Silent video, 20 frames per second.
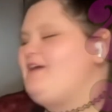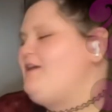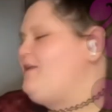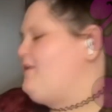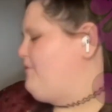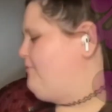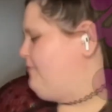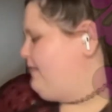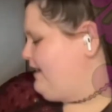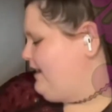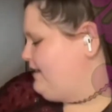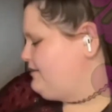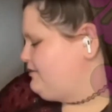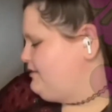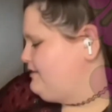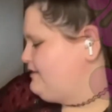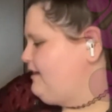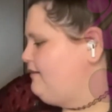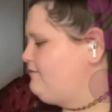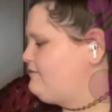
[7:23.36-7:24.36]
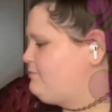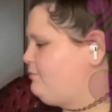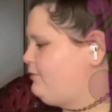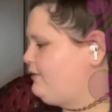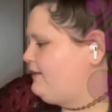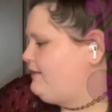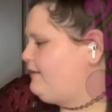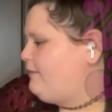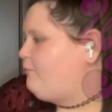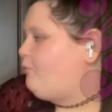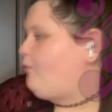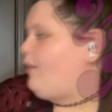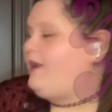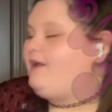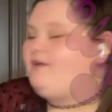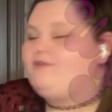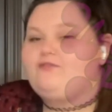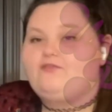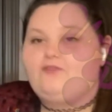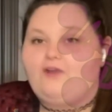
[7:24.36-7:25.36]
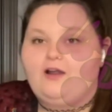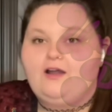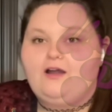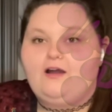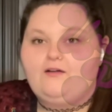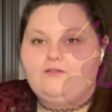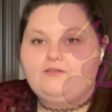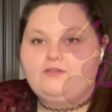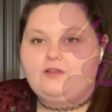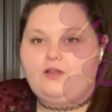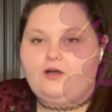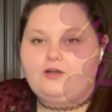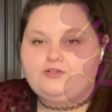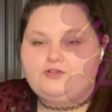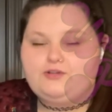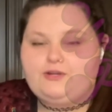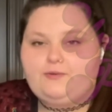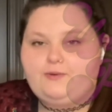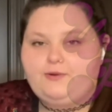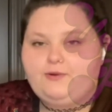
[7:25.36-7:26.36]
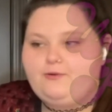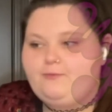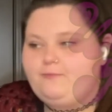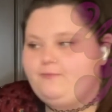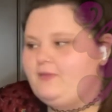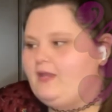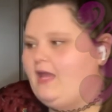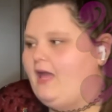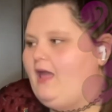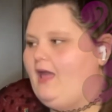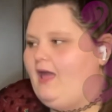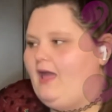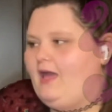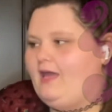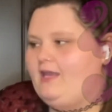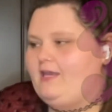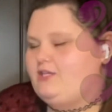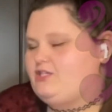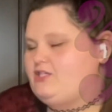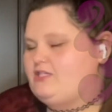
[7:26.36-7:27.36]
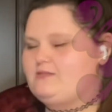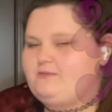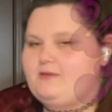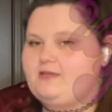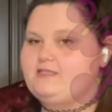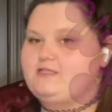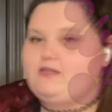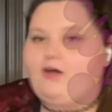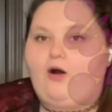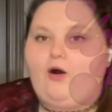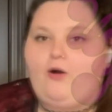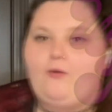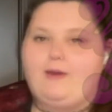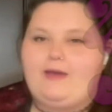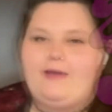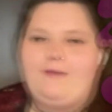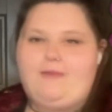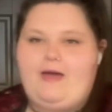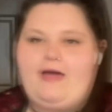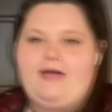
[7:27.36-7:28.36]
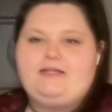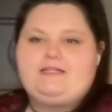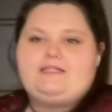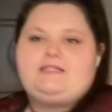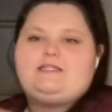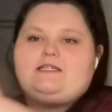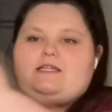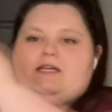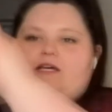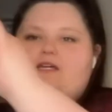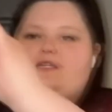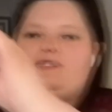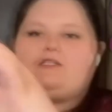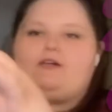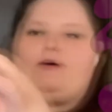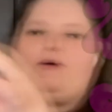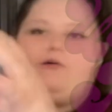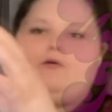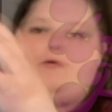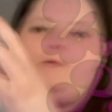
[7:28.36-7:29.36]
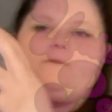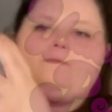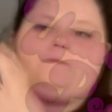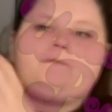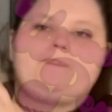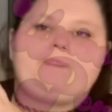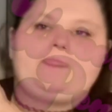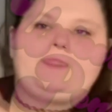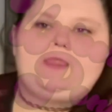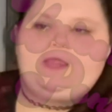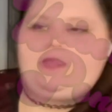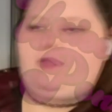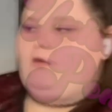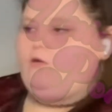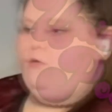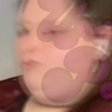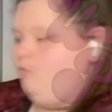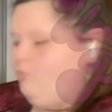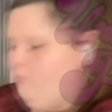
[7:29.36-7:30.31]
we catch ourselves putting them right in front of the laundry room and it just makes the hallway a mess. So, ooh,